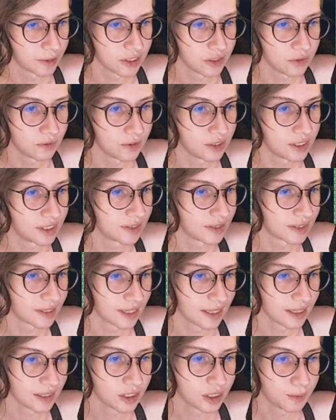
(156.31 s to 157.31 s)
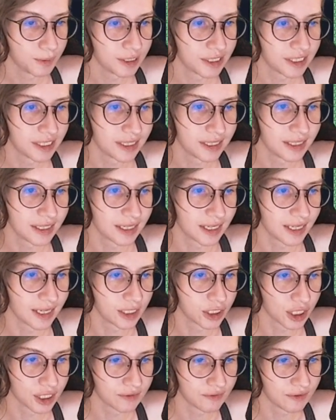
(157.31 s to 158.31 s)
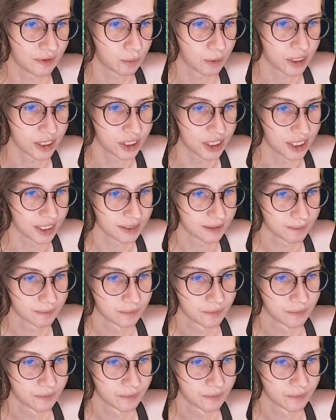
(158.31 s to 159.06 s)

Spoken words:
Union's LGBT and HIV Project.